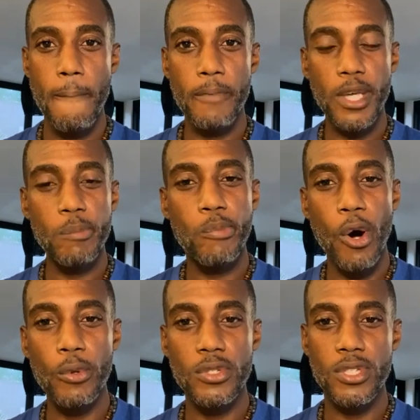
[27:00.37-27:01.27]
in
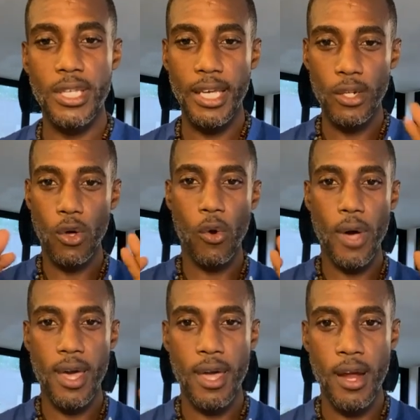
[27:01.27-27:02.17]
potency, in
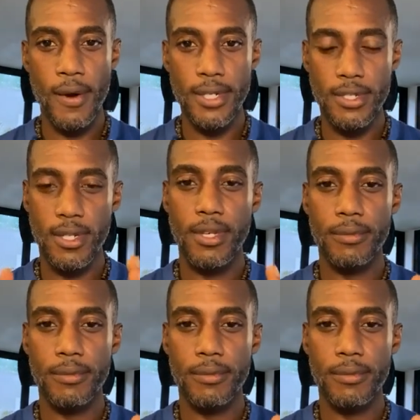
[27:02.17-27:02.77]
coherency,